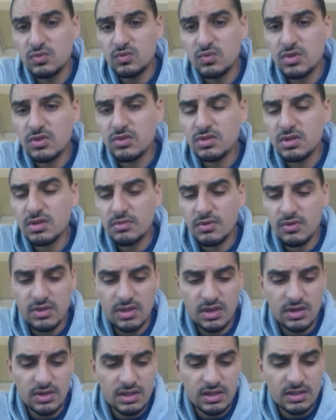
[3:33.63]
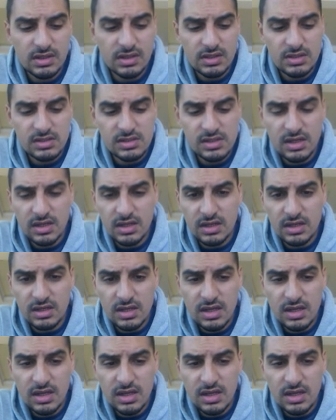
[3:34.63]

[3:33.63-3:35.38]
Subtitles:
We talked about the radicals in